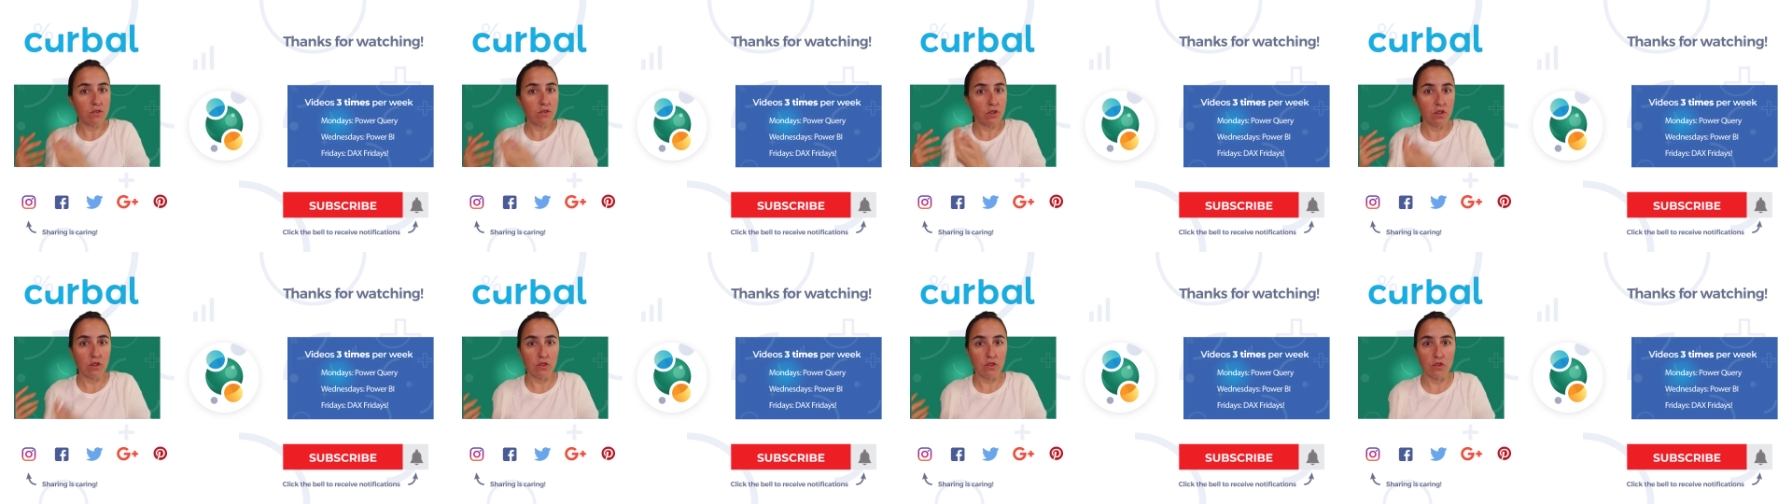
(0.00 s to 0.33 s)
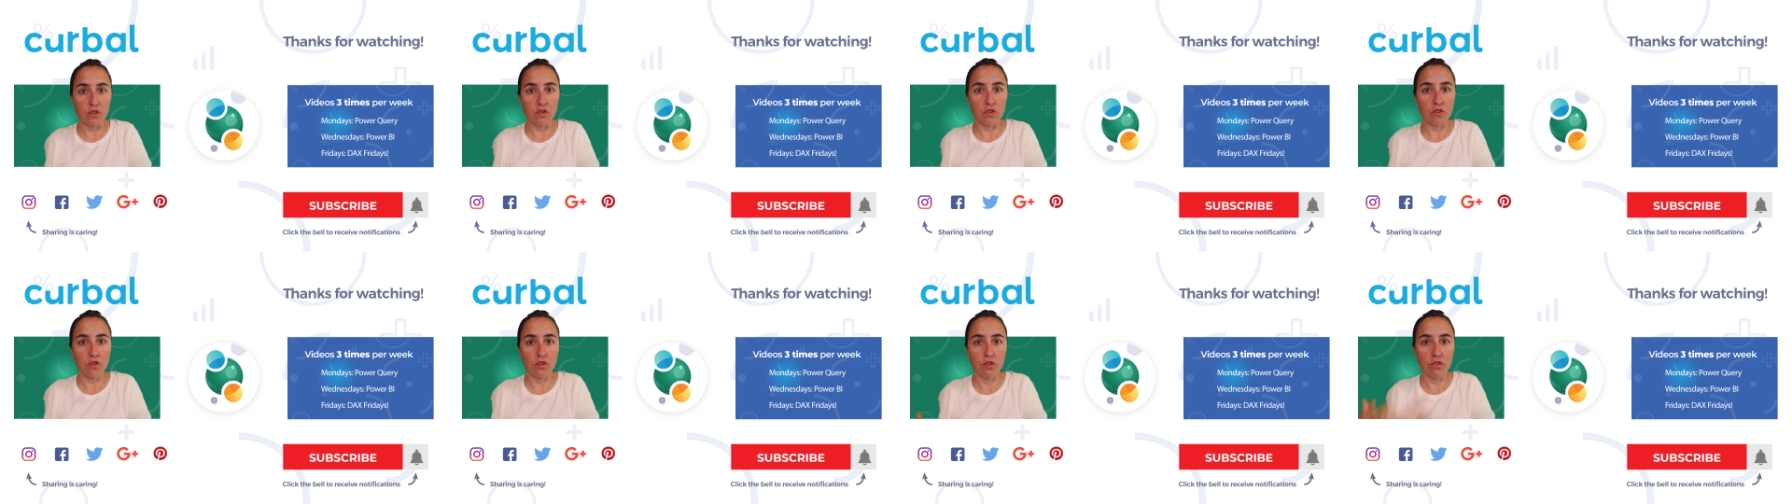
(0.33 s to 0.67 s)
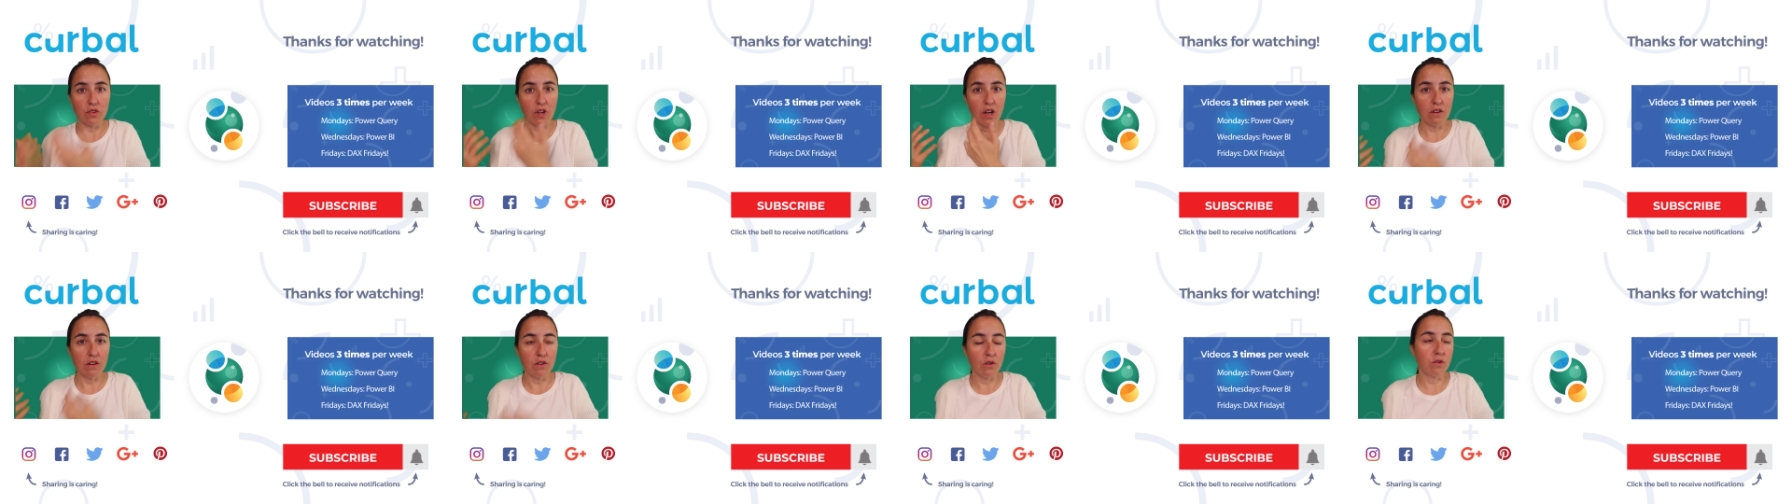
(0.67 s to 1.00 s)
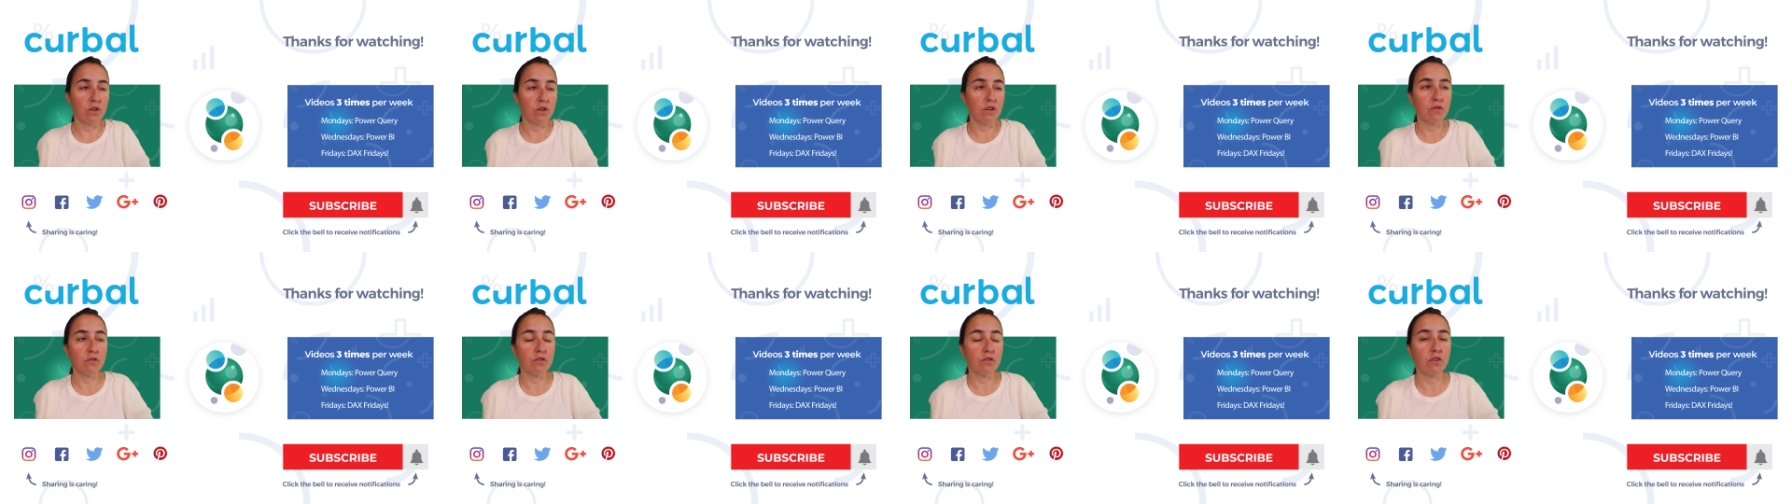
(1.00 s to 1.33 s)
you can just
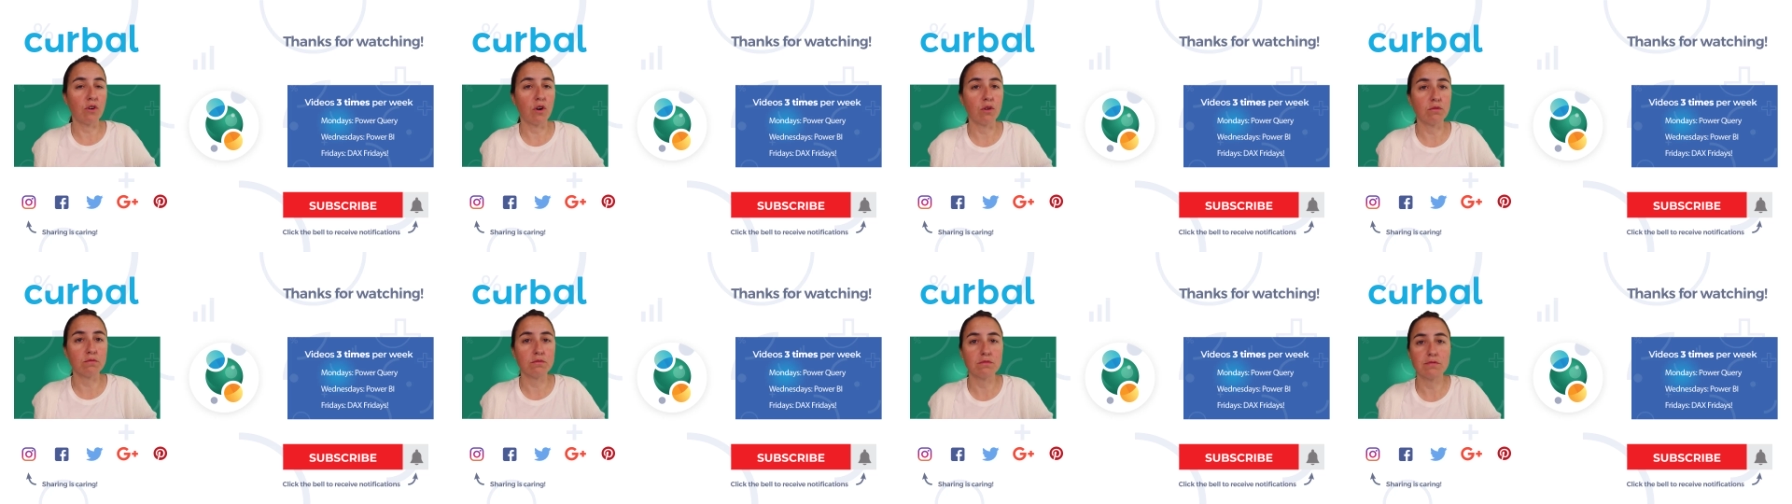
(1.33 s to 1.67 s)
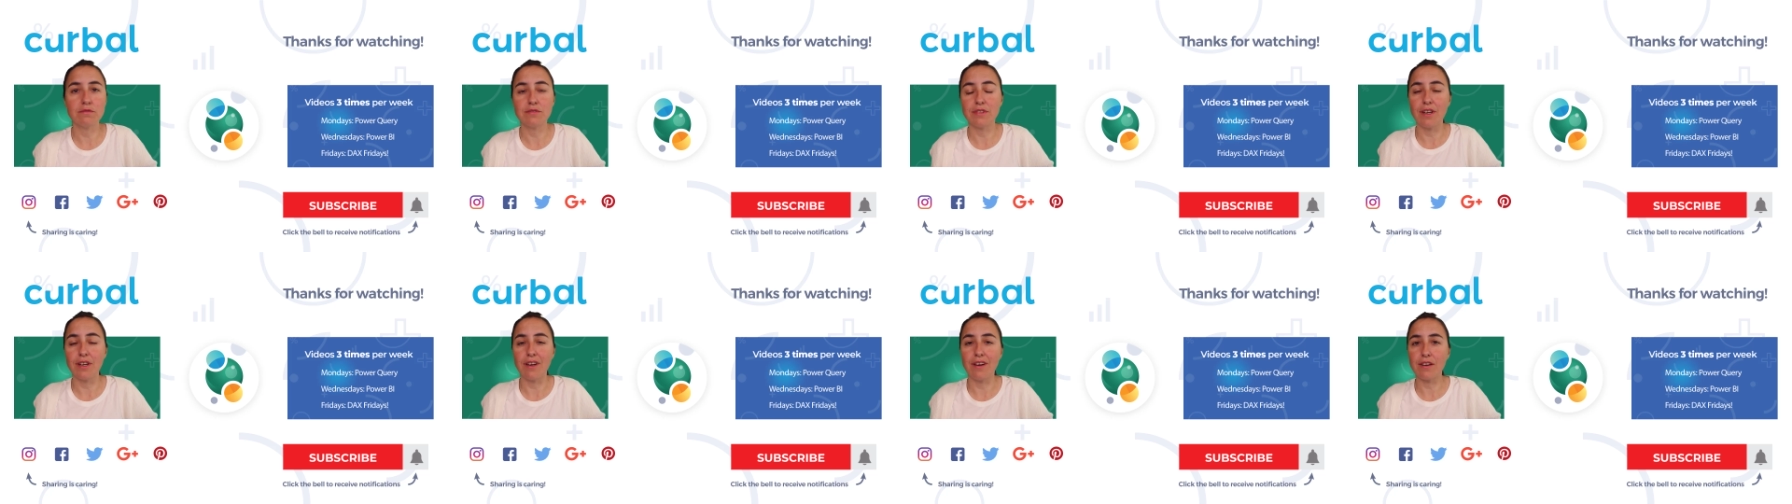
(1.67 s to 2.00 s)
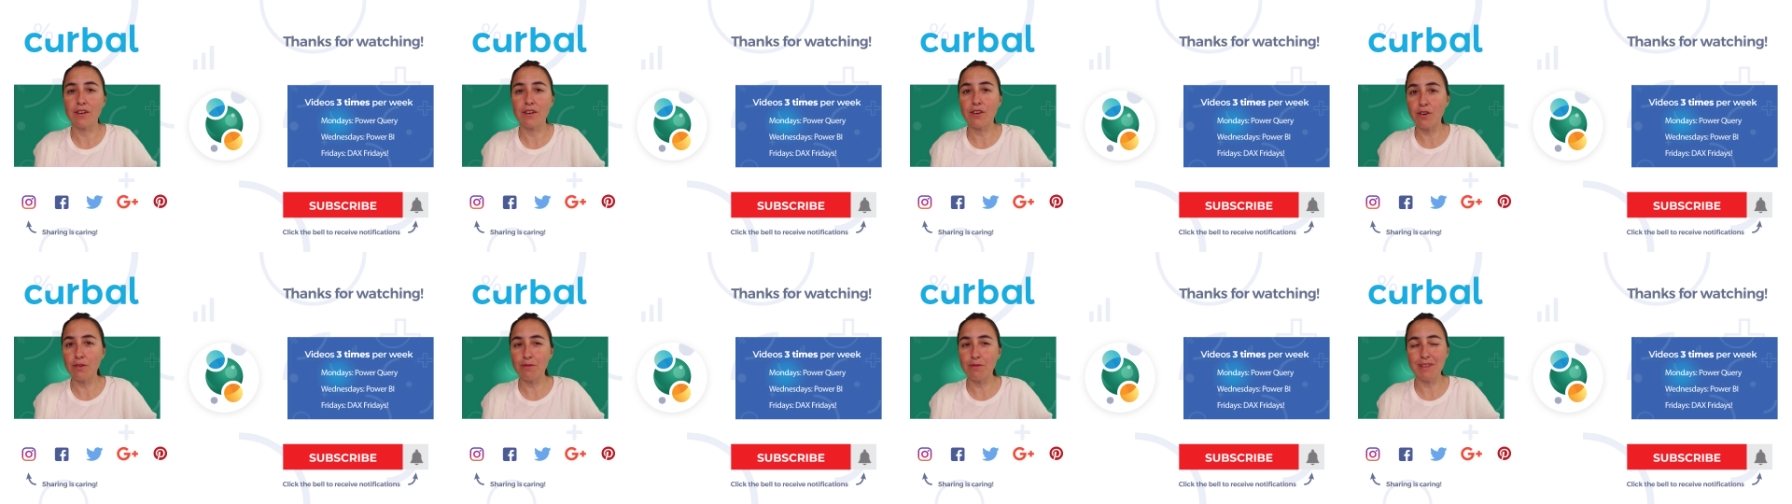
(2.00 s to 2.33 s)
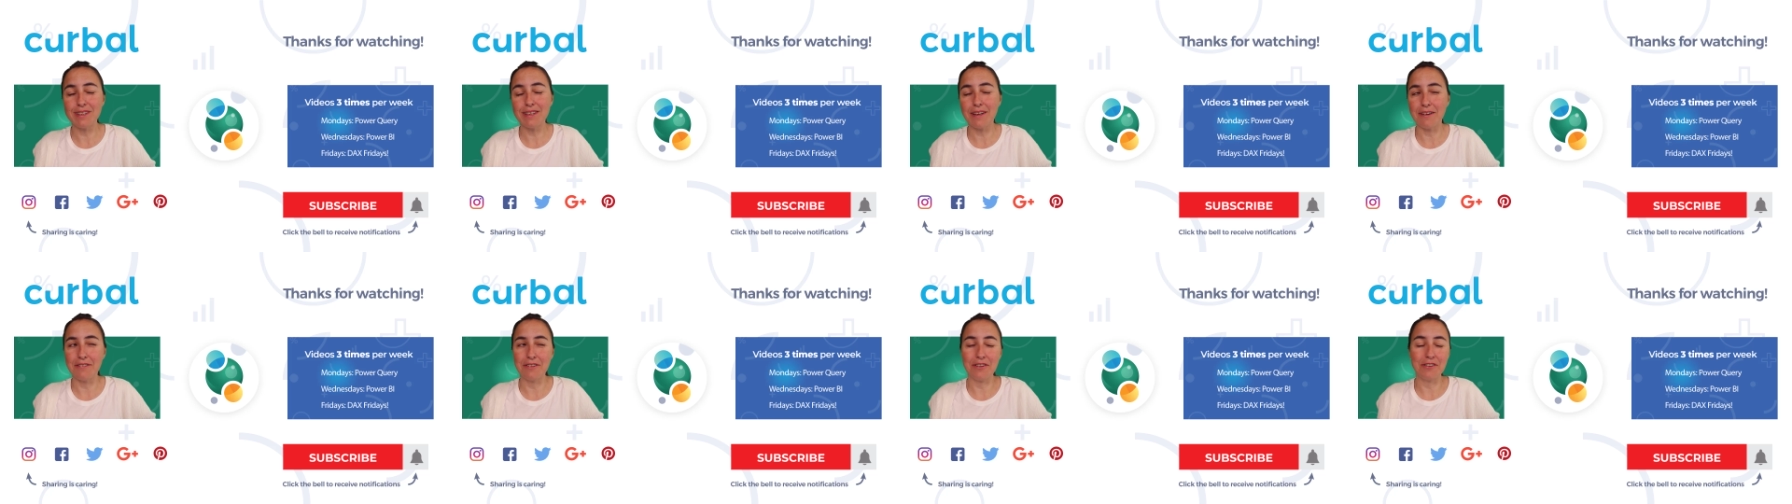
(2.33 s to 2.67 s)
download it from the
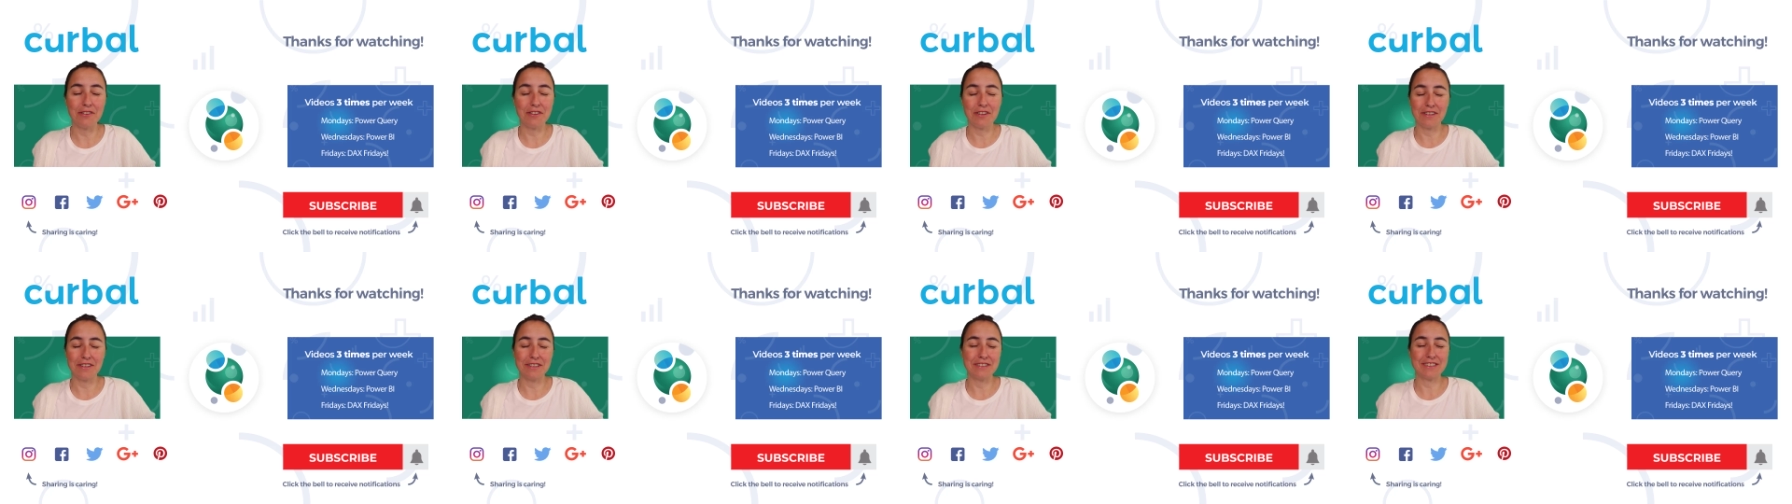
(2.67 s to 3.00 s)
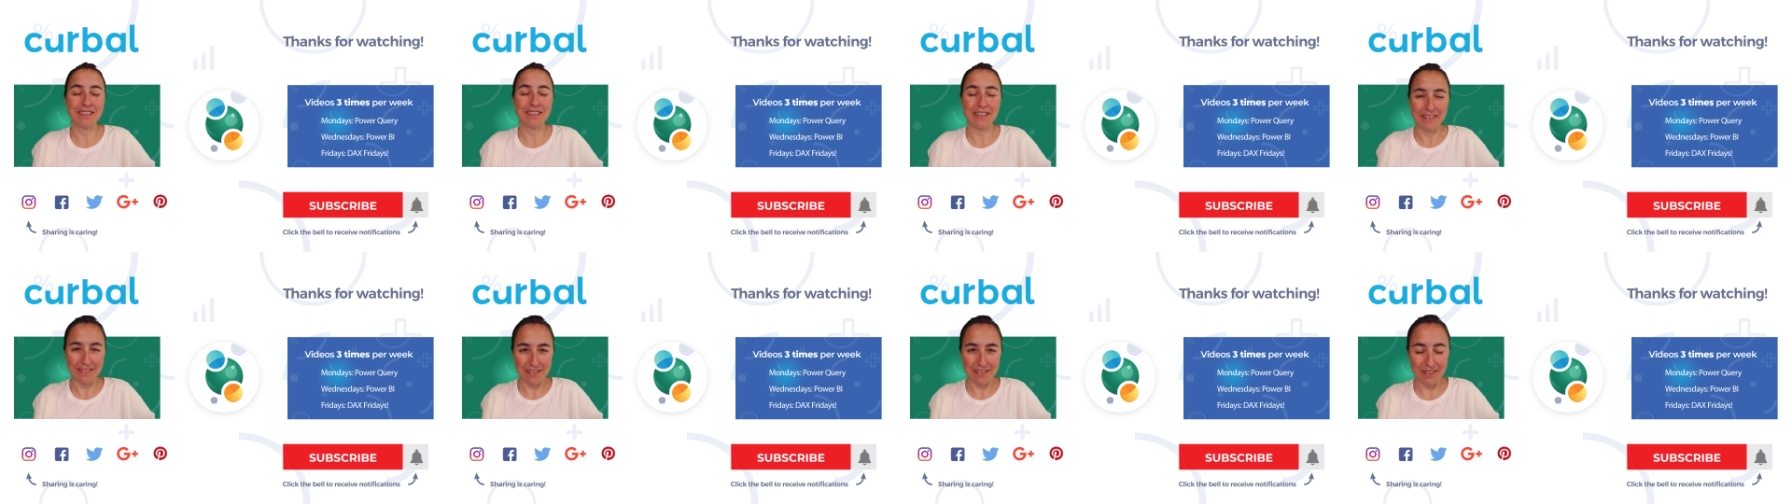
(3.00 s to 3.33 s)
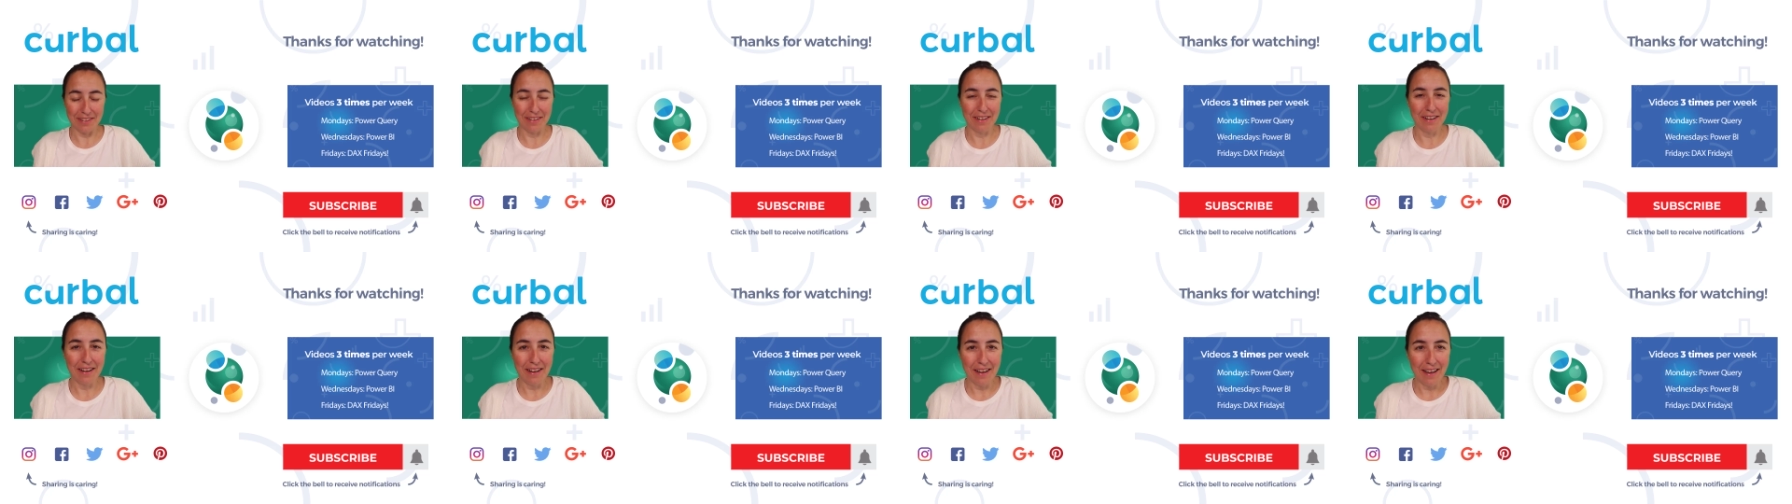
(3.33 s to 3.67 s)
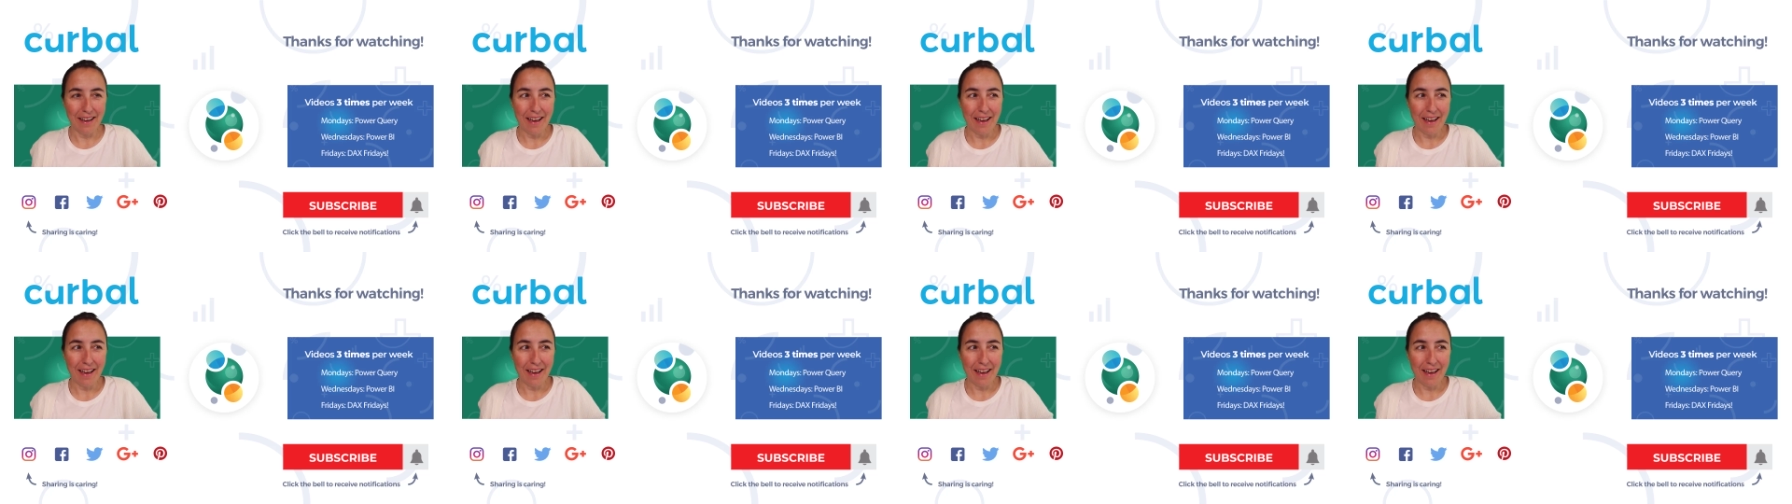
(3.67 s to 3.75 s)
Curbal Download Center